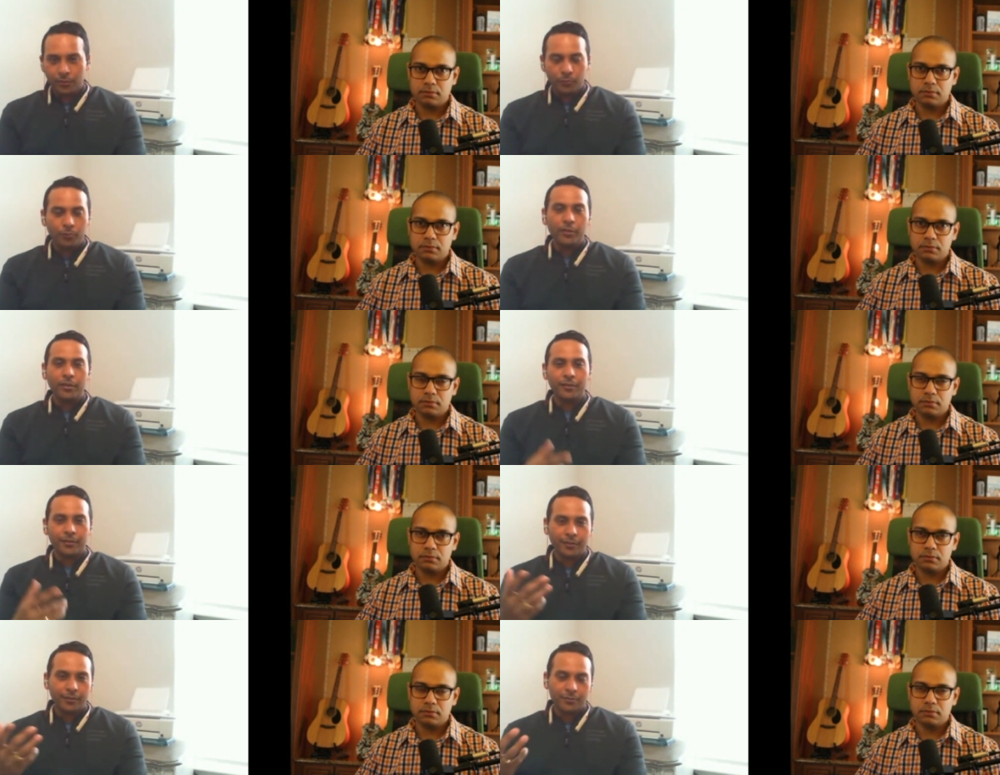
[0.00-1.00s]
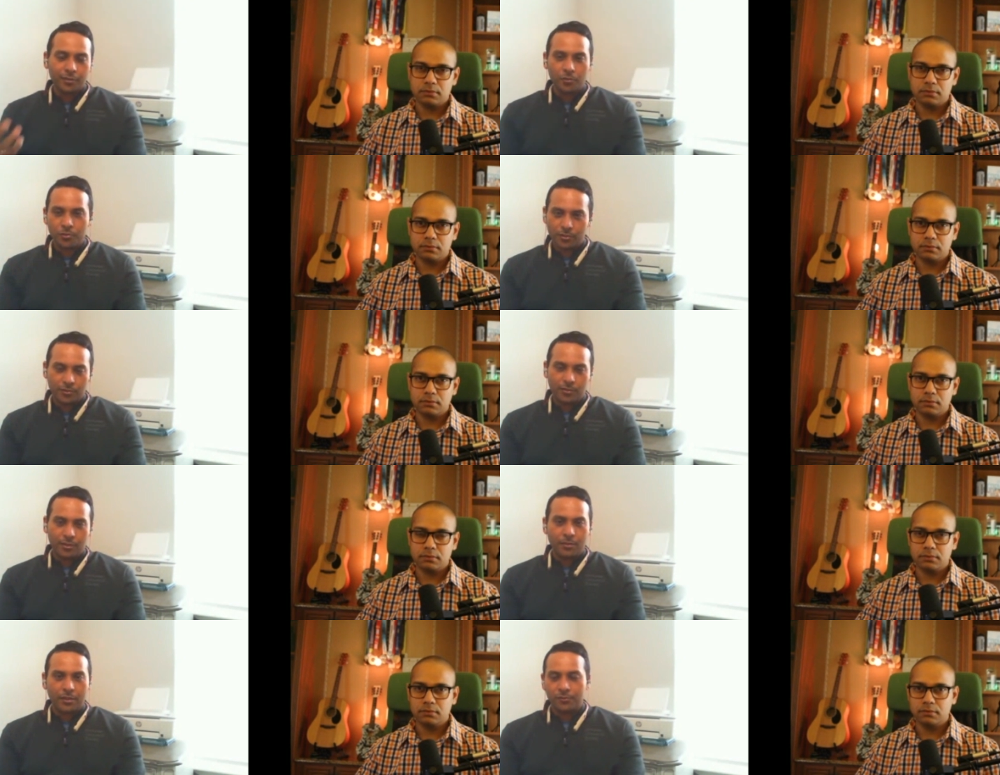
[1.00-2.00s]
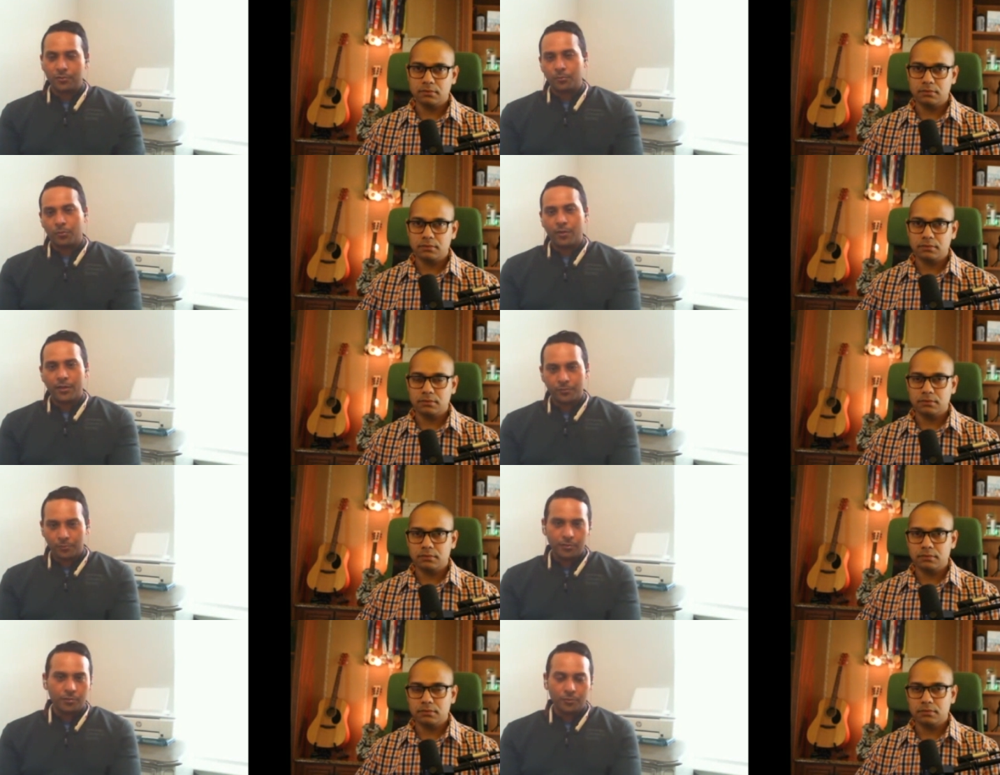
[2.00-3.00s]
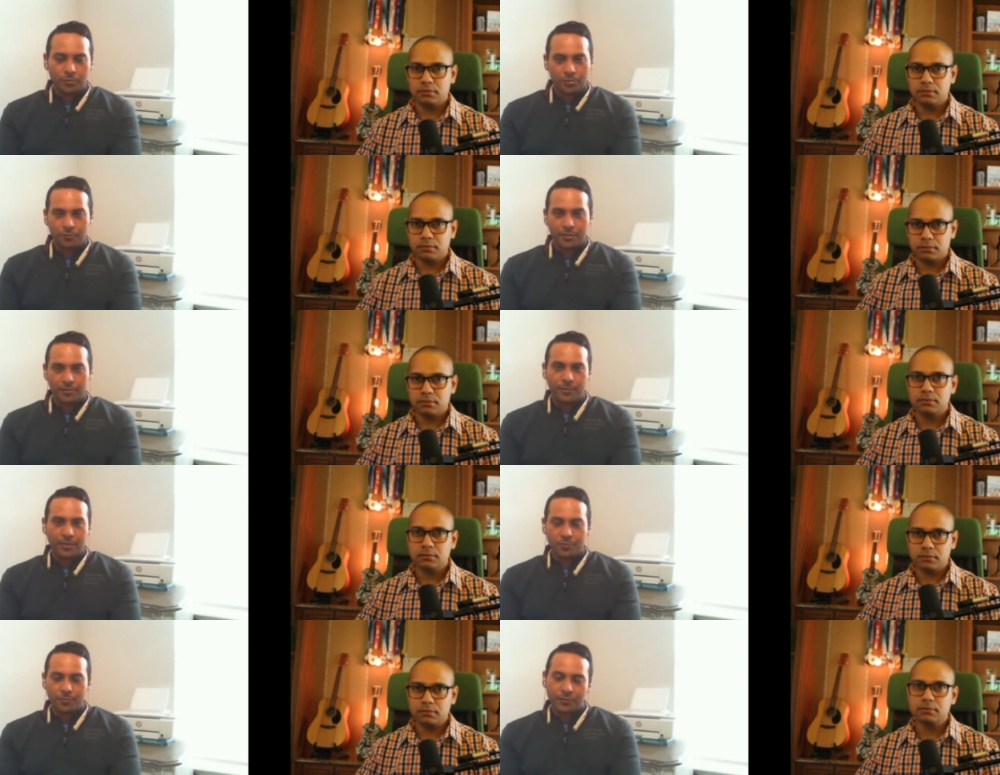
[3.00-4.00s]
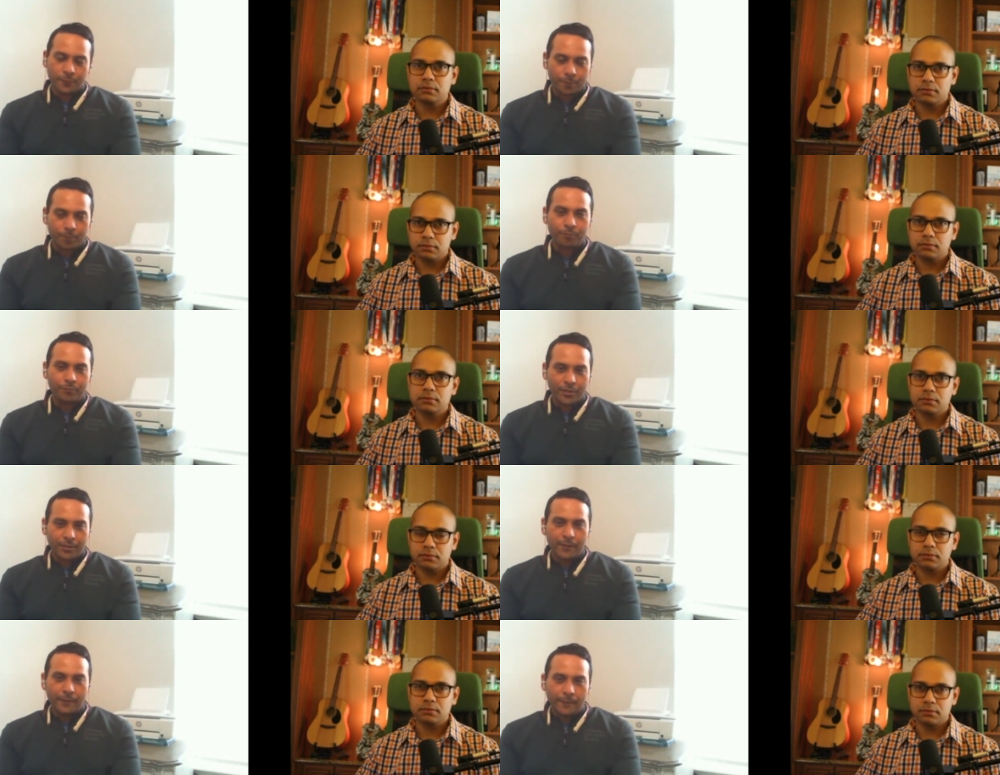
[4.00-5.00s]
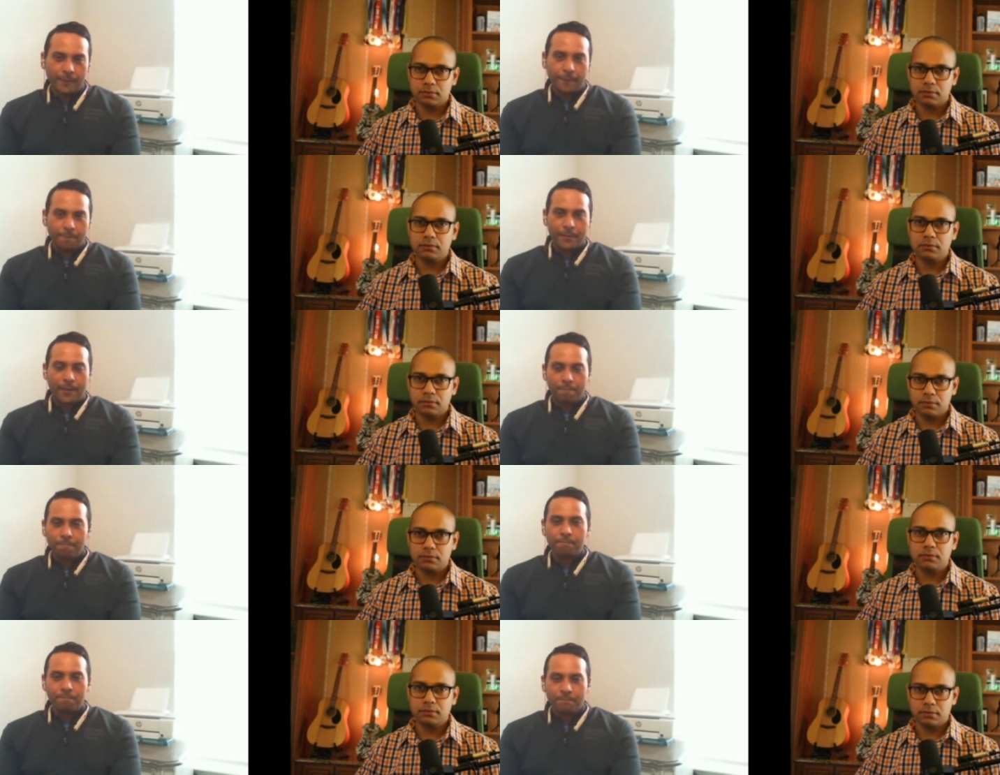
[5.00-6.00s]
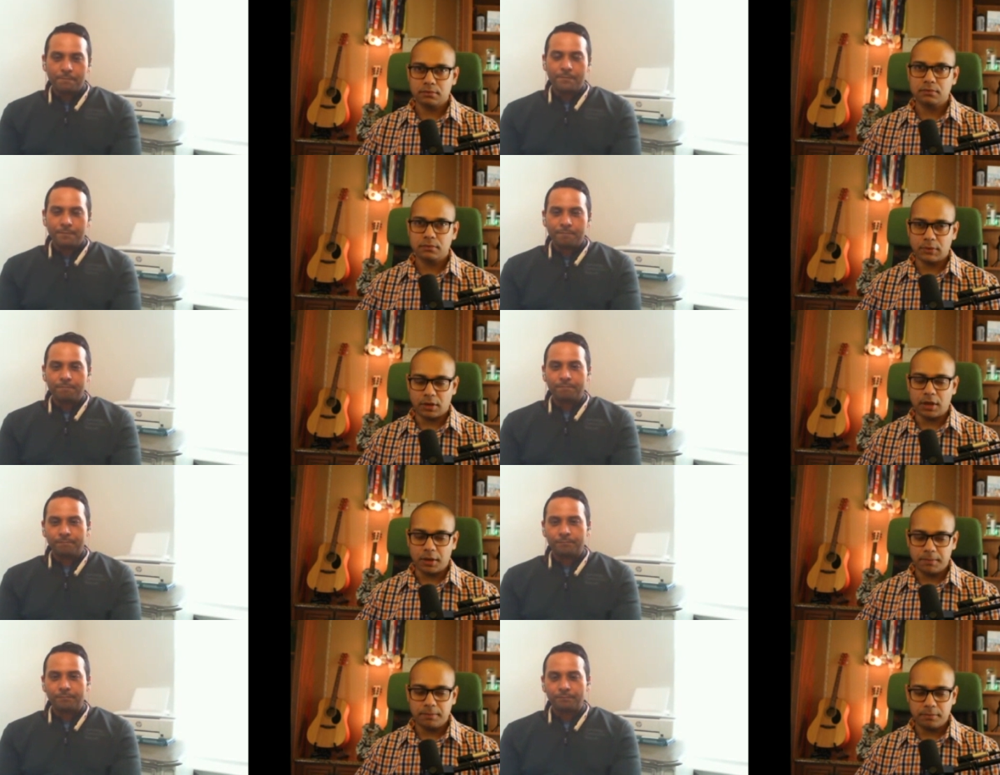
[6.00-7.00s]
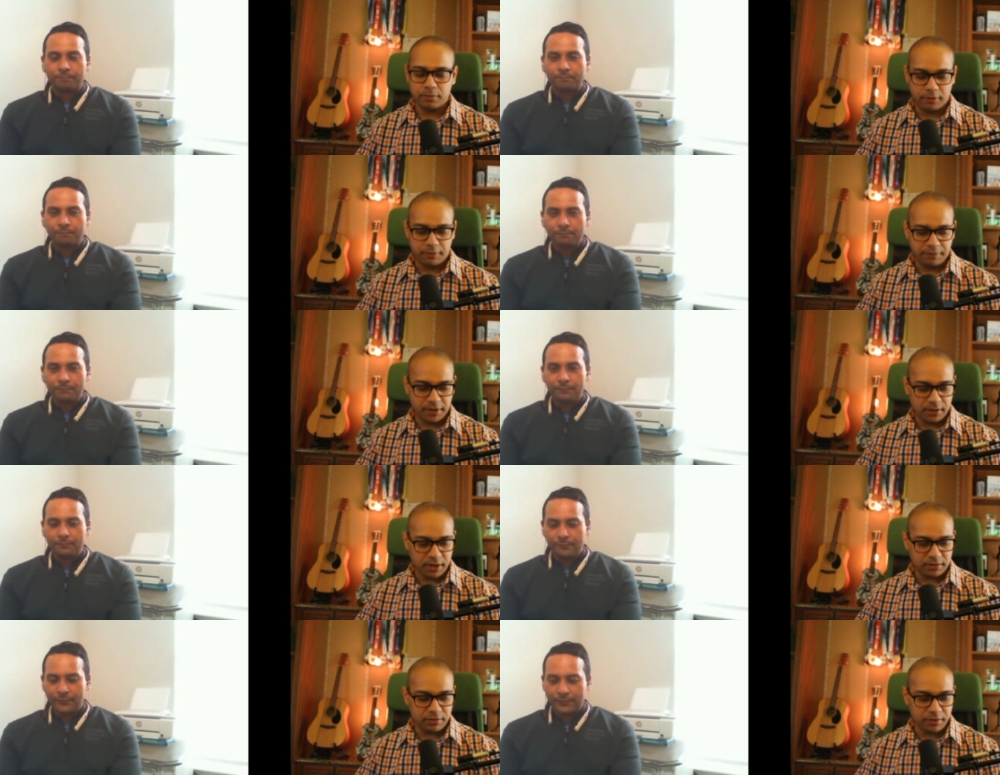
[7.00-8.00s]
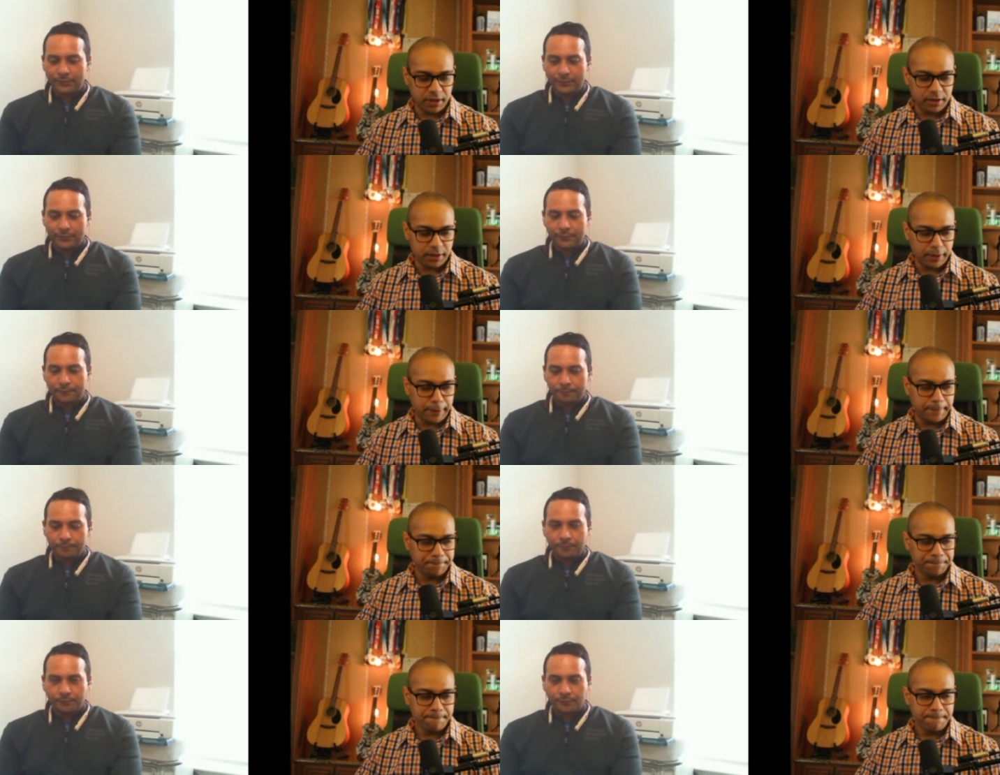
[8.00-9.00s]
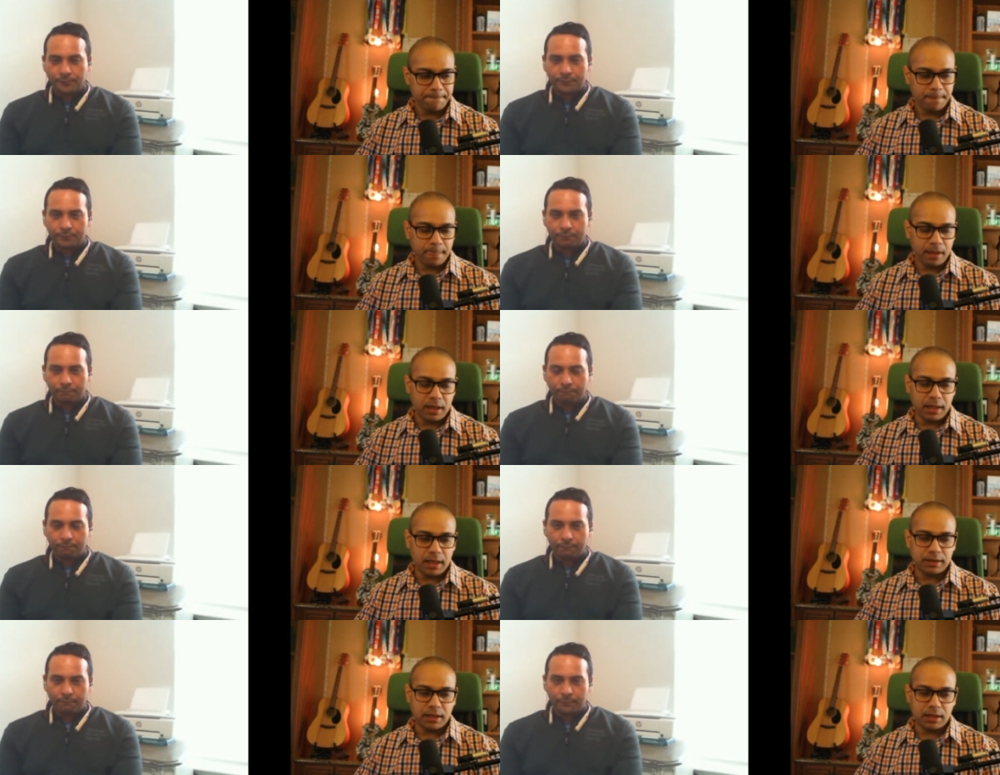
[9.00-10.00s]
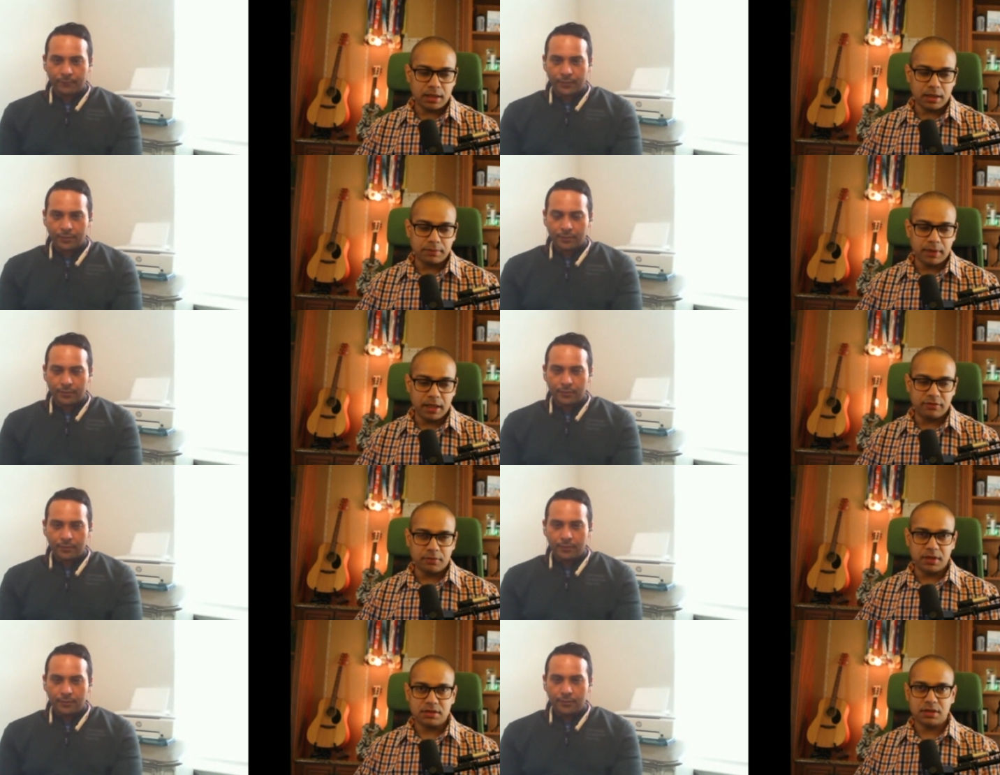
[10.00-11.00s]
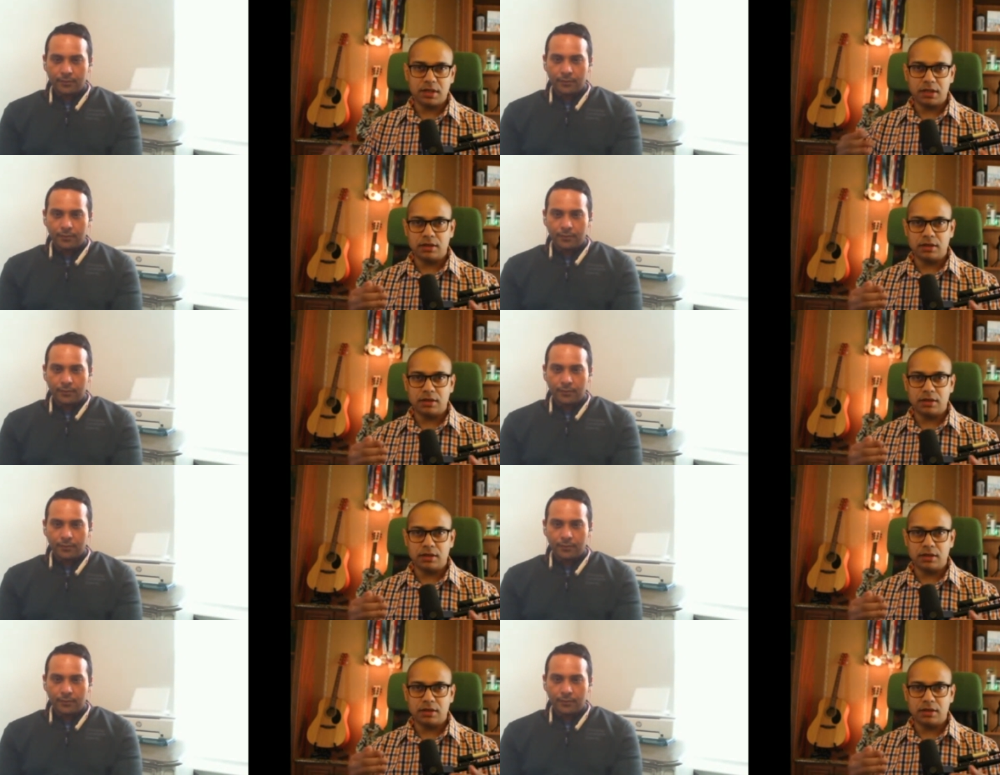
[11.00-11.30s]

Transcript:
Speaker 1: the mobility solutions that microsoft provides for this windows device management
Speaker 2: yeah okay perfect that's great uh, and I think, uh, as you mentioned, that